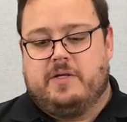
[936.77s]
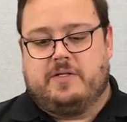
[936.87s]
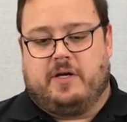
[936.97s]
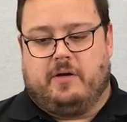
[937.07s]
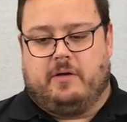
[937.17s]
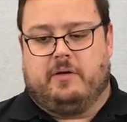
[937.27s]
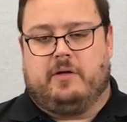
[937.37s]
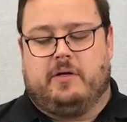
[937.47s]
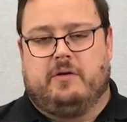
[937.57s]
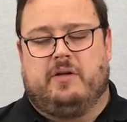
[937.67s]
So
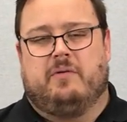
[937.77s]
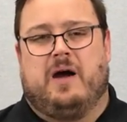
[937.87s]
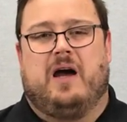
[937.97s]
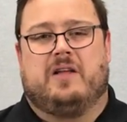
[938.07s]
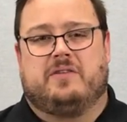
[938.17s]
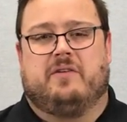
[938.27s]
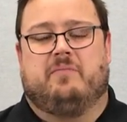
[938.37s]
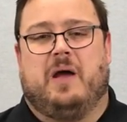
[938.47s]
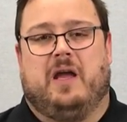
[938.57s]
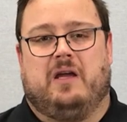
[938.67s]
you are sort
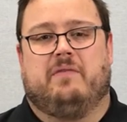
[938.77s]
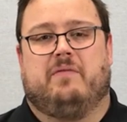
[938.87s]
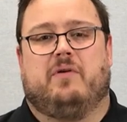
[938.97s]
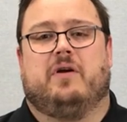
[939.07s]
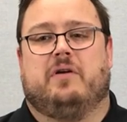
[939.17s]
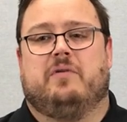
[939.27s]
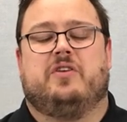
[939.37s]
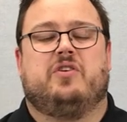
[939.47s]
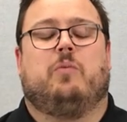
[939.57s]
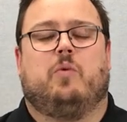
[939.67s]
of paying for
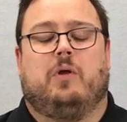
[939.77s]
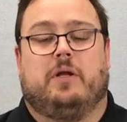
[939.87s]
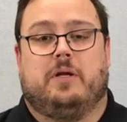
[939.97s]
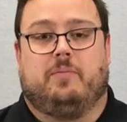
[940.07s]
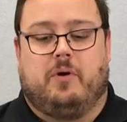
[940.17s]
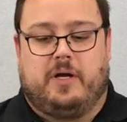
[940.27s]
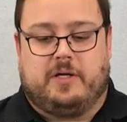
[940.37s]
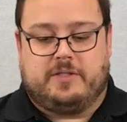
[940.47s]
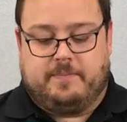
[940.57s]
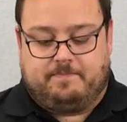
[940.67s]
a top quality
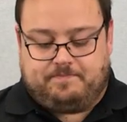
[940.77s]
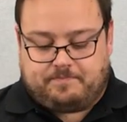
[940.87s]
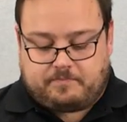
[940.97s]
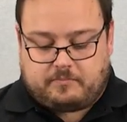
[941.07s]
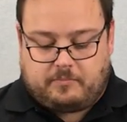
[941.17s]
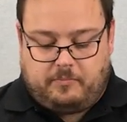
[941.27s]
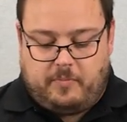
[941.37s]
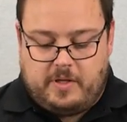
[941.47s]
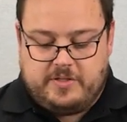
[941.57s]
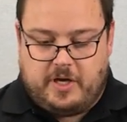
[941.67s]
product.
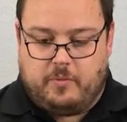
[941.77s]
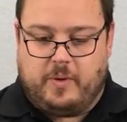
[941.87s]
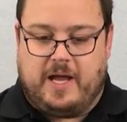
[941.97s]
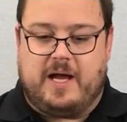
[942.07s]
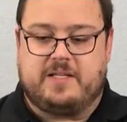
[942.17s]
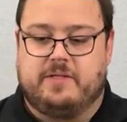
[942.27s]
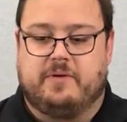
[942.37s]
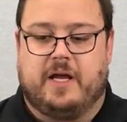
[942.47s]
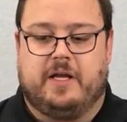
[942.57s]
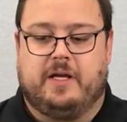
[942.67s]
So we are
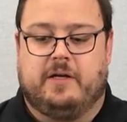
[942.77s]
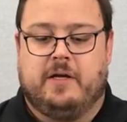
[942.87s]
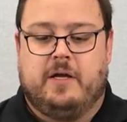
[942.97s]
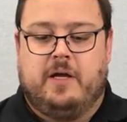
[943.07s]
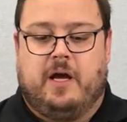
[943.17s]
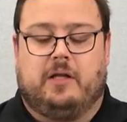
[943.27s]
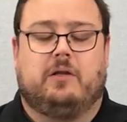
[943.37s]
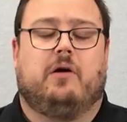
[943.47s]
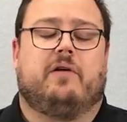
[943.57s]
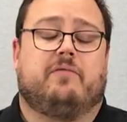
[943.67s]
still getting a
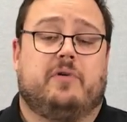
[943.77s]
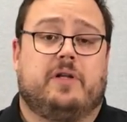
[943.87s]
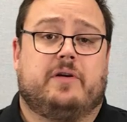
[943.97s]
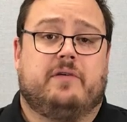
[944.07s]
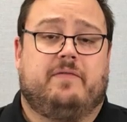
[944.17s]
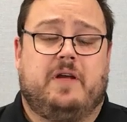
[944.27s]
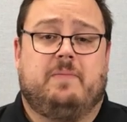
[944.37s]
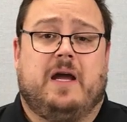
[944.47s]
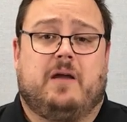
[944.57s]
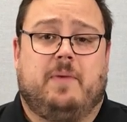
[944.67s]
lot of really good
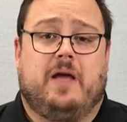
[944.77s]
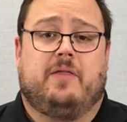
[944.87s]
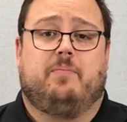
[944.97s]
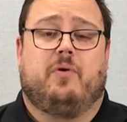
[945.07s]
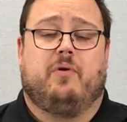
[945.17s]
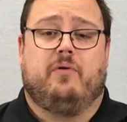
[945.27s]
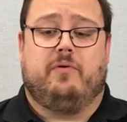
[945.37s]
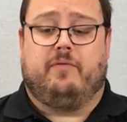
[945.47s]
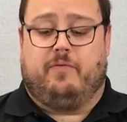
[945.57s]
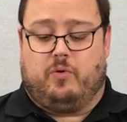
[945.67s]
feedback about the
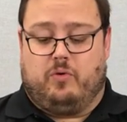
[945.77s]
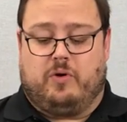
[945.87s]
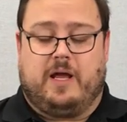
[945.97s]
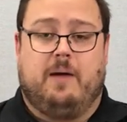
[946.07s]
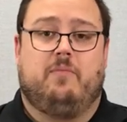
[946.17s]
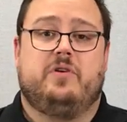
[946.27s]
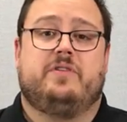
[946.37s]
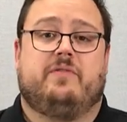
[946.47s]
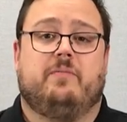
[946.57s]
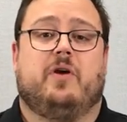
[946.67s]
Pro 4
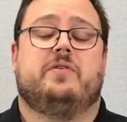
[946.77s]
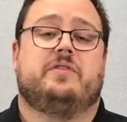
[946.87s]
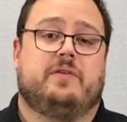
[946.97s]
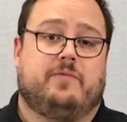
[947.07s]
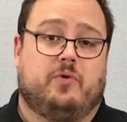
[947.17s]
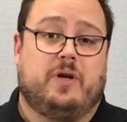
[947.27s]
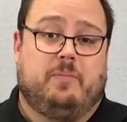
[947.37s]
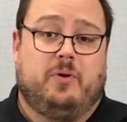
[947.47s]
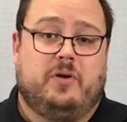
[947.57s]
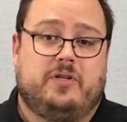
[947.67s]
cameras from those that have
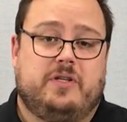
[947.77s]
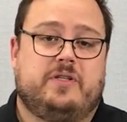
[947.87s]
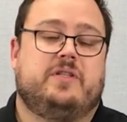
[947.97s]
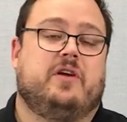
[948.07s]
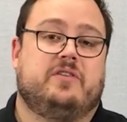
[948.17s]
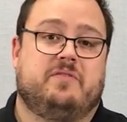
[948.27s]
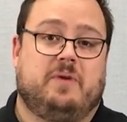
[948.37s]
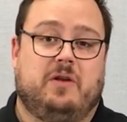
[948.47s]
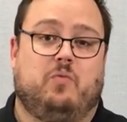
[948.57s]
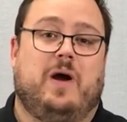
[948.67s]
already purchased, those that
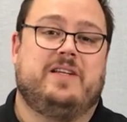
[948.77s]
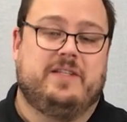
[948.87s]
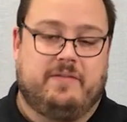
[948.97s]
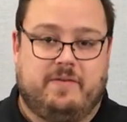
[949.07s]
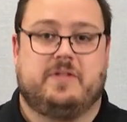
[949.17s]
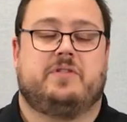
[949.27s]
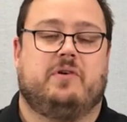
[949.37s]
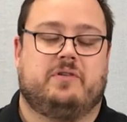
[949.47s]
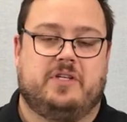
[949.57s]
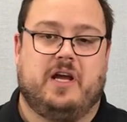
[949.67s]
have been waiting for the
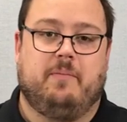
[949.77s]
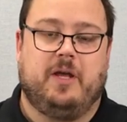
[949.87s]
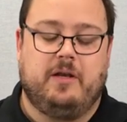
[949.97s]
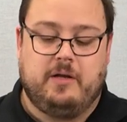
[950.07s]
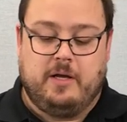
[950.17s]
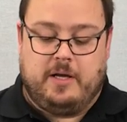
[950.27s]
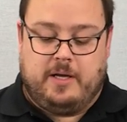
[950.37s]
stock to come in,